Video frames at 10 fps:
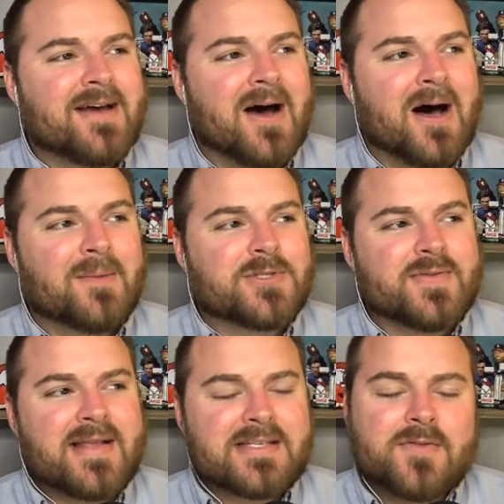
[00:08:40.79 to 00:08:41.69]
Um, so
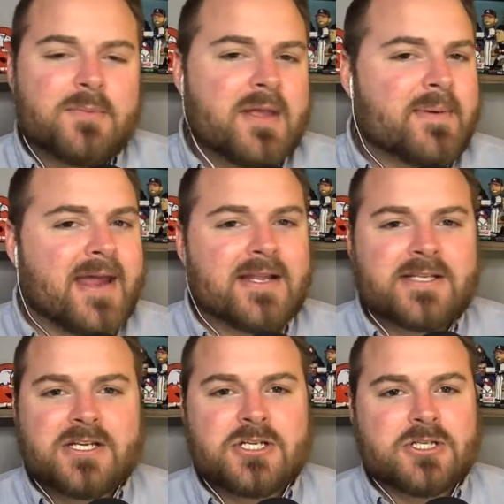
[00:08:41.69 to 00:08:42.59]
that's something to be paying
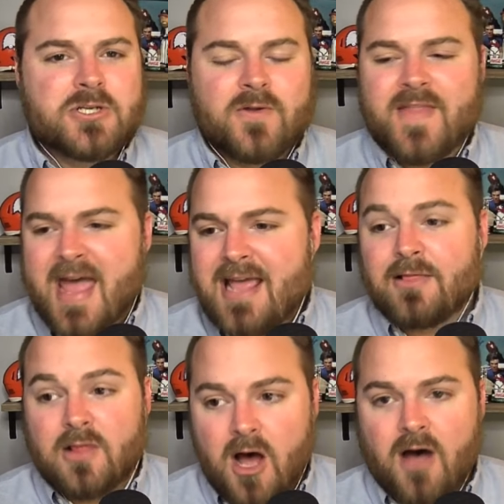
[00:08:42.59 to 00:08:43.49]
attention to. They
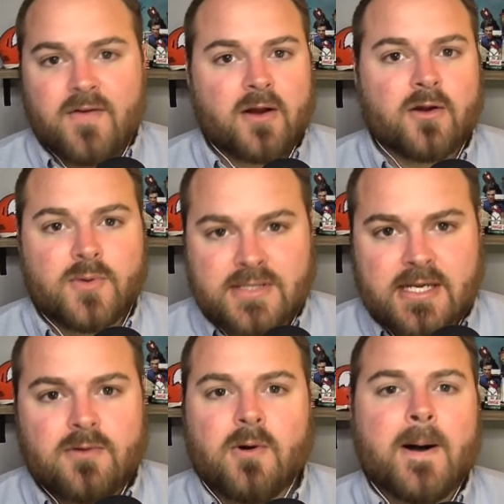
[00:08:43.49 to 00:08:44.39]
love Ariel
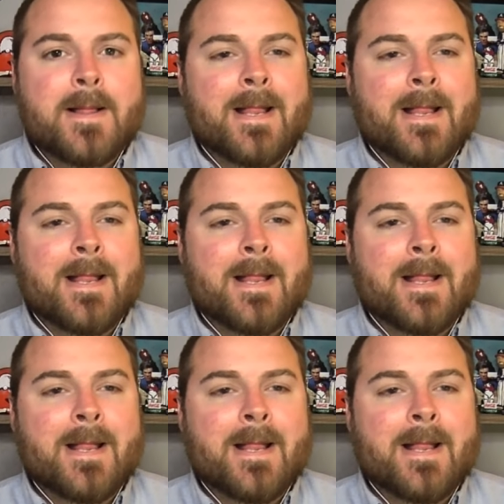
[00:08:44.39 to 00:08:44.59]
Antigua.